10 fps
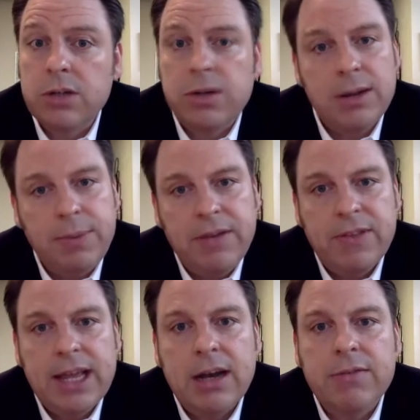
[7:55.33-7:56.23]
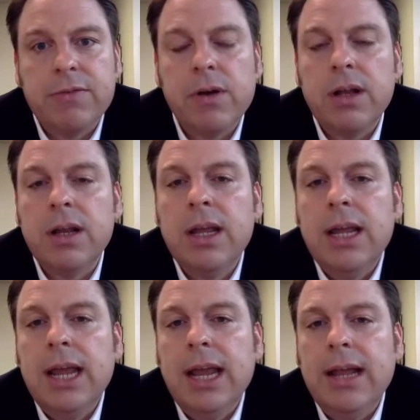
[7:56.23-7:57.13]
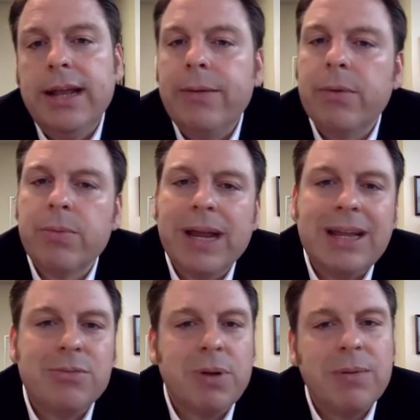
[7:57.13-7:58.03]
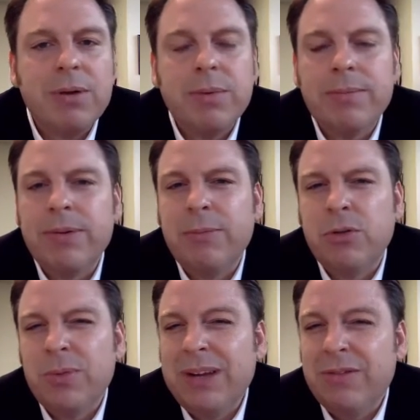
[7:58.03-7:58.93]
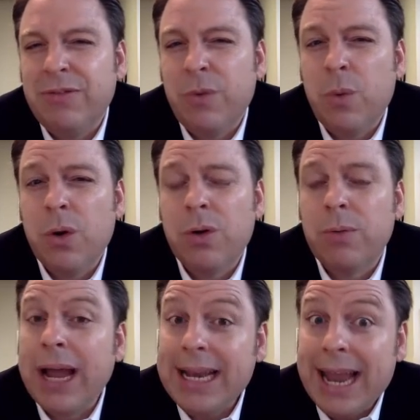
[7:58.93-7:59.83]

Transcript: So you have to pay for that up front, and it will range probably between right